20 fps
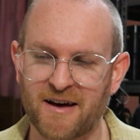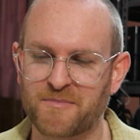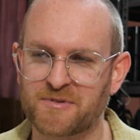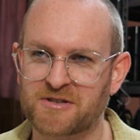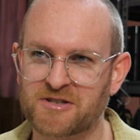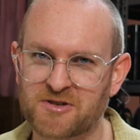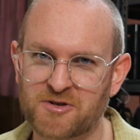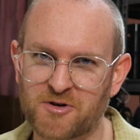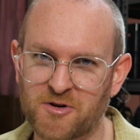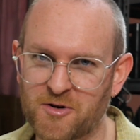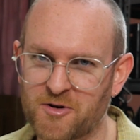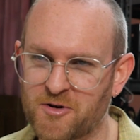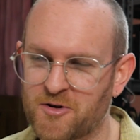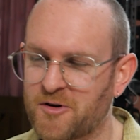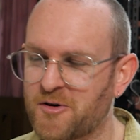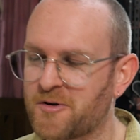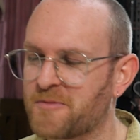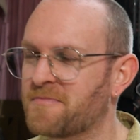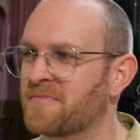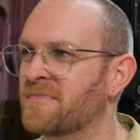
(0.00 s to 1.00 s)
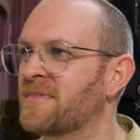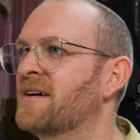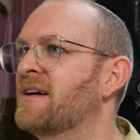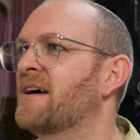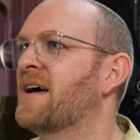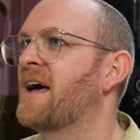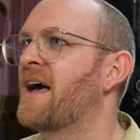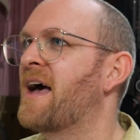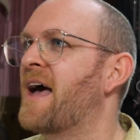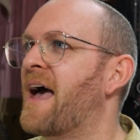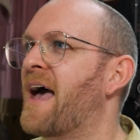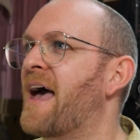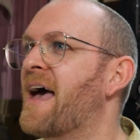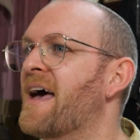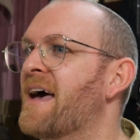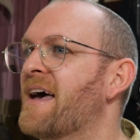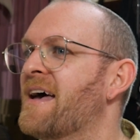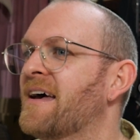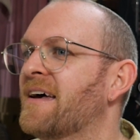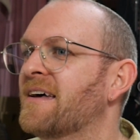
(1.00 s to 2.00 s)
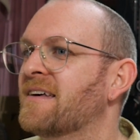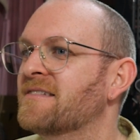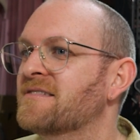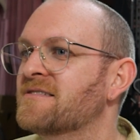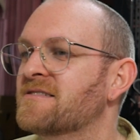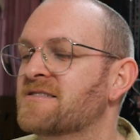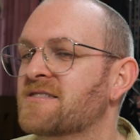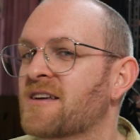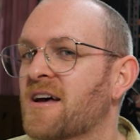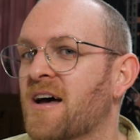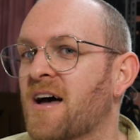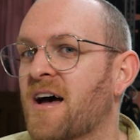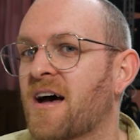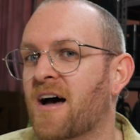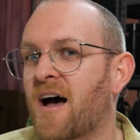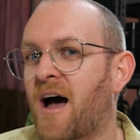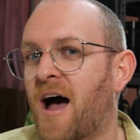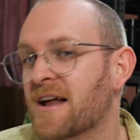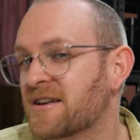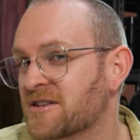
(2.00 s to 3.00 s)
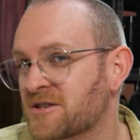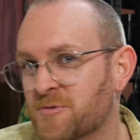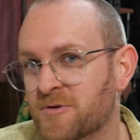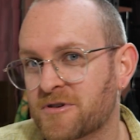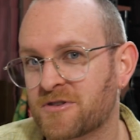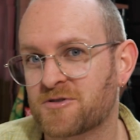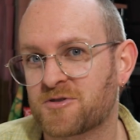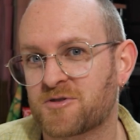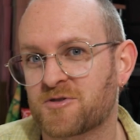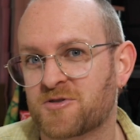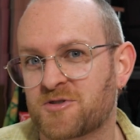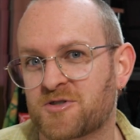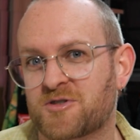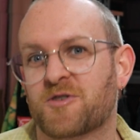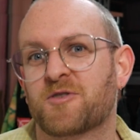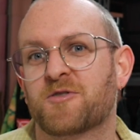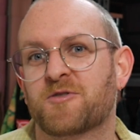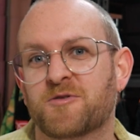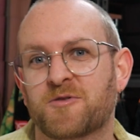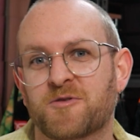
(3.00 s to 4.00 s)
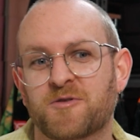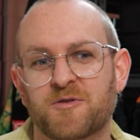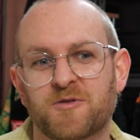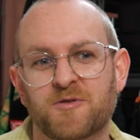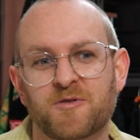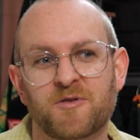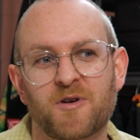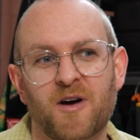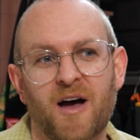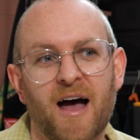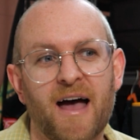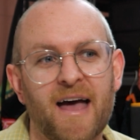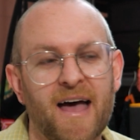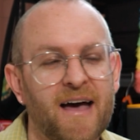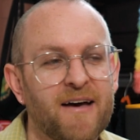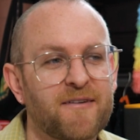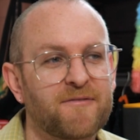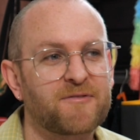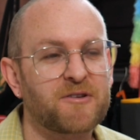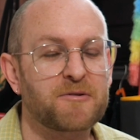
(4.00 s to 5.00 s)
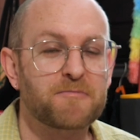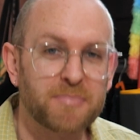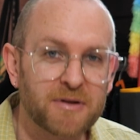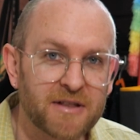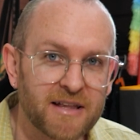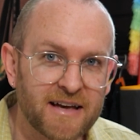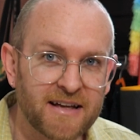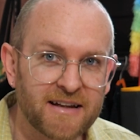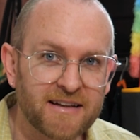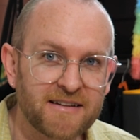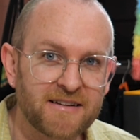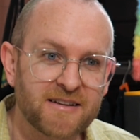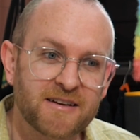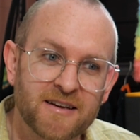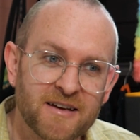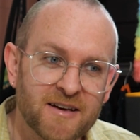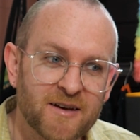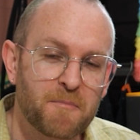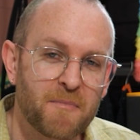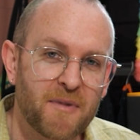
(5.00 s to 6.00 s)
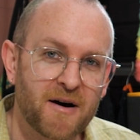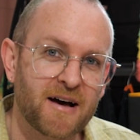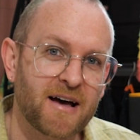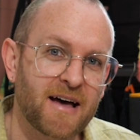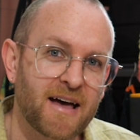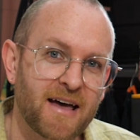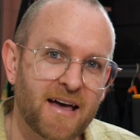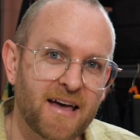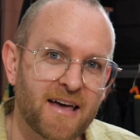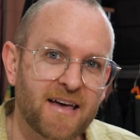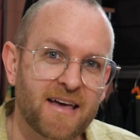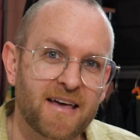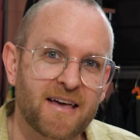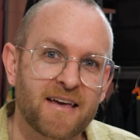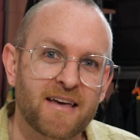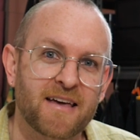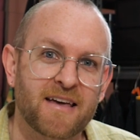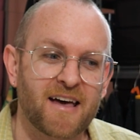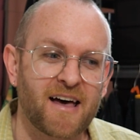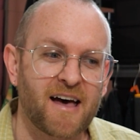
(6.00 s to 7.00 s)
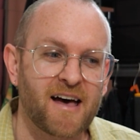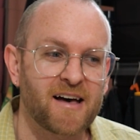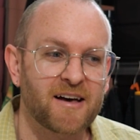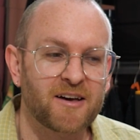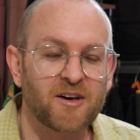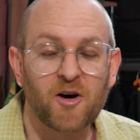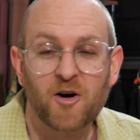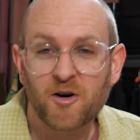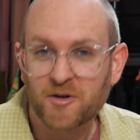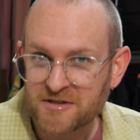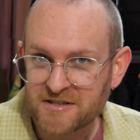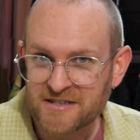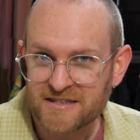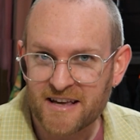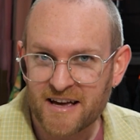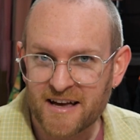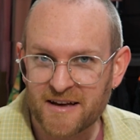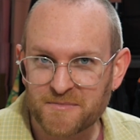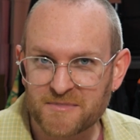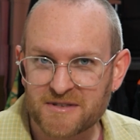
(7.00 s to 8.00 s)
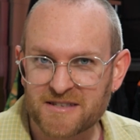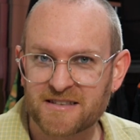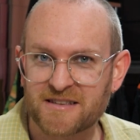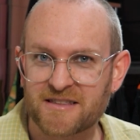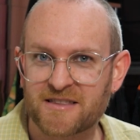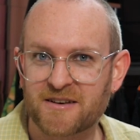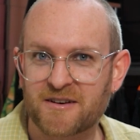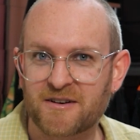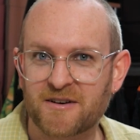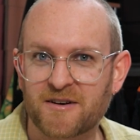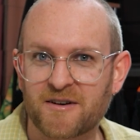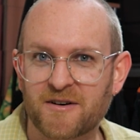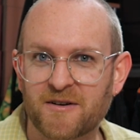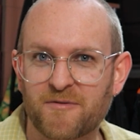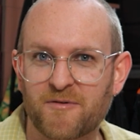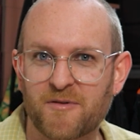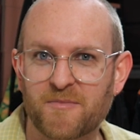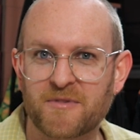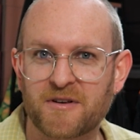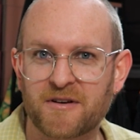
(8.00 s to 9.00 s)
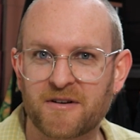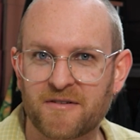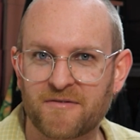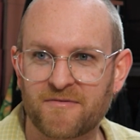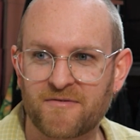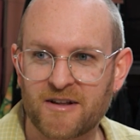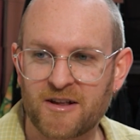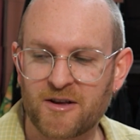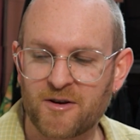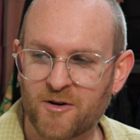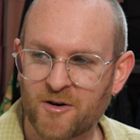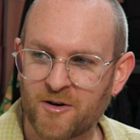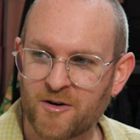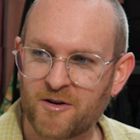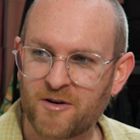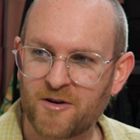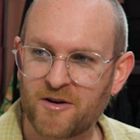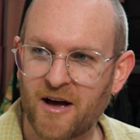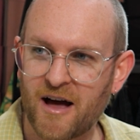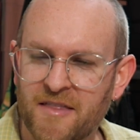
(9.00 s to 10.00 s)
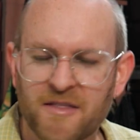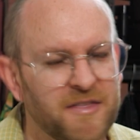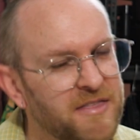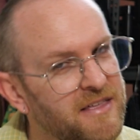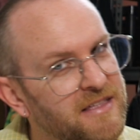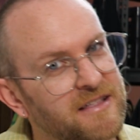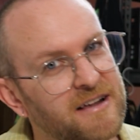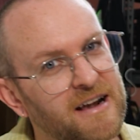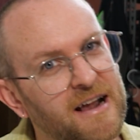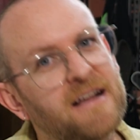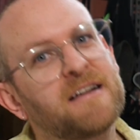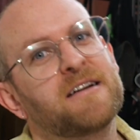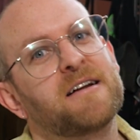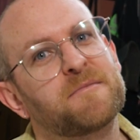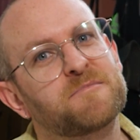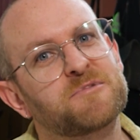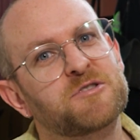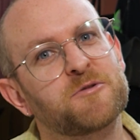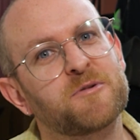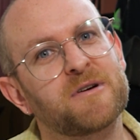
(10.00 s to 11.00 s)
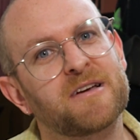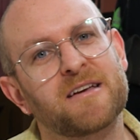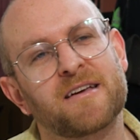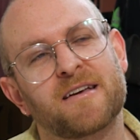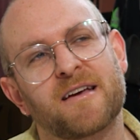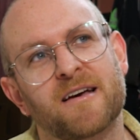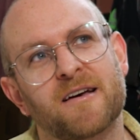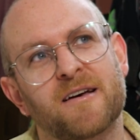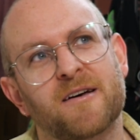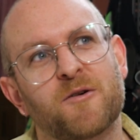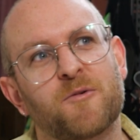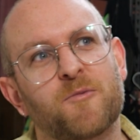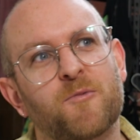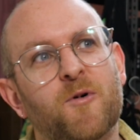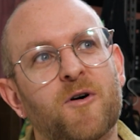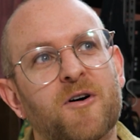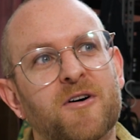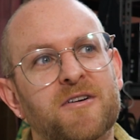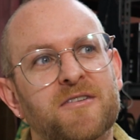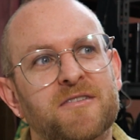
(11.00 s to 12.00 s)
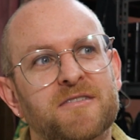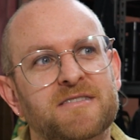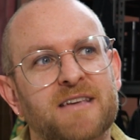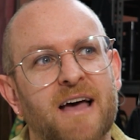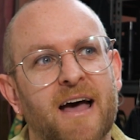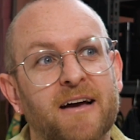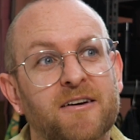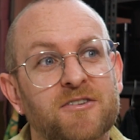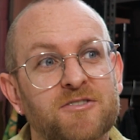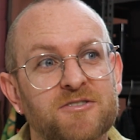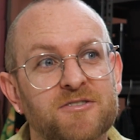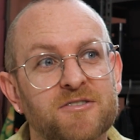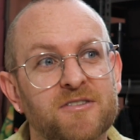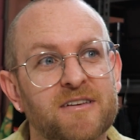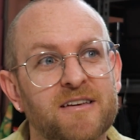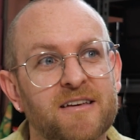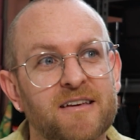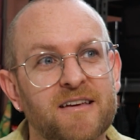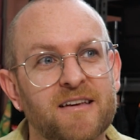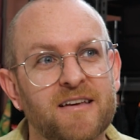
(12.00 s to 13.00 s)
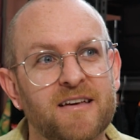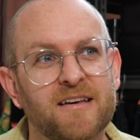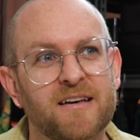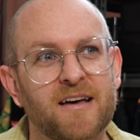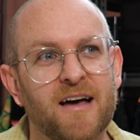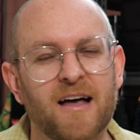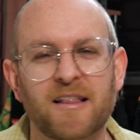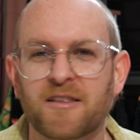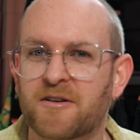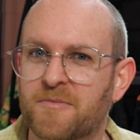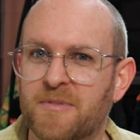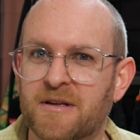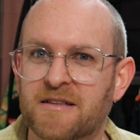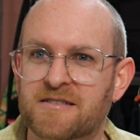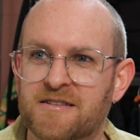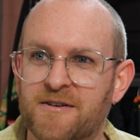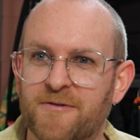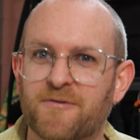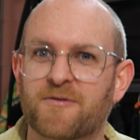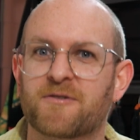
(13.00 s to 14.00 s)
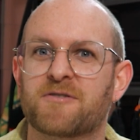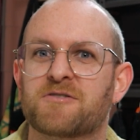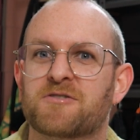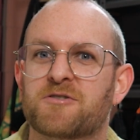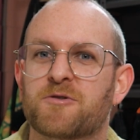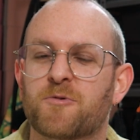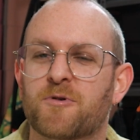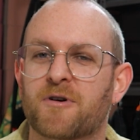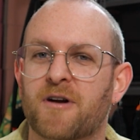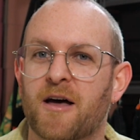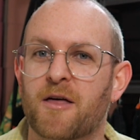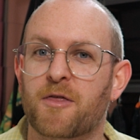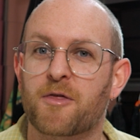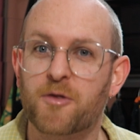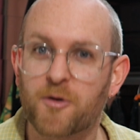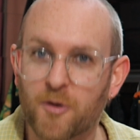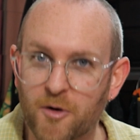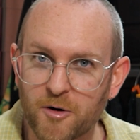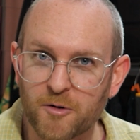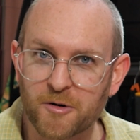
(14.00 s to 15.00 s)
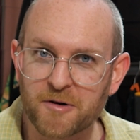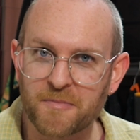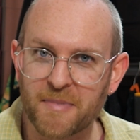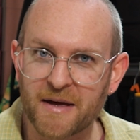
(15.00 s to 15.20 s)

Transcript: up a storm, and I just wanted to show you I have completed my concept from the video. The thing that I ended up doing was actually a little bit different to what I thought it would